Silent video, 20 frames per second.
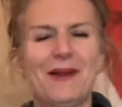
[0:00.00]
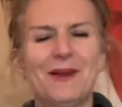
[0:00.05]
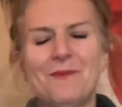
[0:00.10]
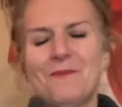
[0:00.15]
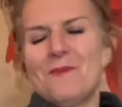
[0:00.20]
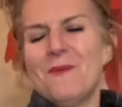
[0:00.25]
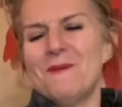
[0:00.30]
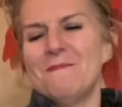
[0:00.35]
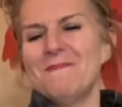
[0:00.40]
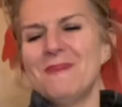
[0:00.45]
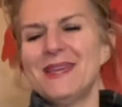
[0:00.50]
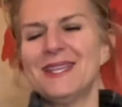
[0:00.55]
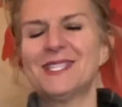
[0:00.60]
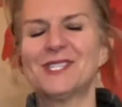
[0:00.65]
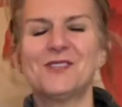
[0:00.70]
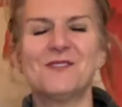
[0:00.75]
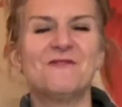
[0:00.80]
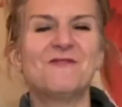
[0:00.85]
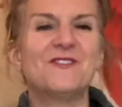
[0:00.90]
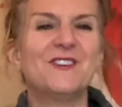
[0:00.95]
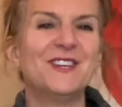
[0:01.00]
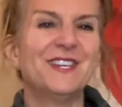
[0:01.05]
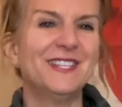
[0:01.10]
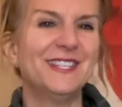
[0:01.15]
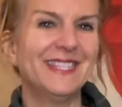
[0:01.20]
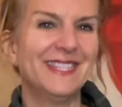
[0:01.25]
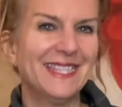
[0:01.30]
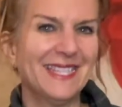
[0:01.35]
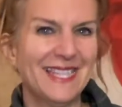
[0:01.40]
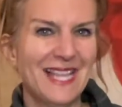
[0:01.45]
and what makes you
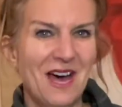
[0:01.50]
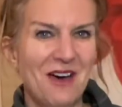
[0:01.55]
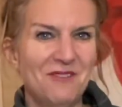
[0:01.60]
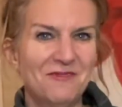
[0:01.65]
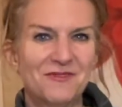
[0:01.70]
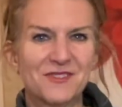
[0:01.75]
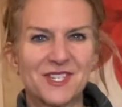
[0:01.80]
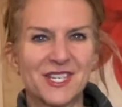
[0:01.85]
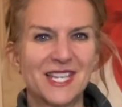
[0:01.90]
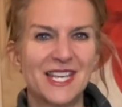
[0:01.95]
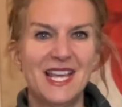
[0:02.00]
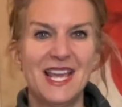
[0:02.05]
feel loved.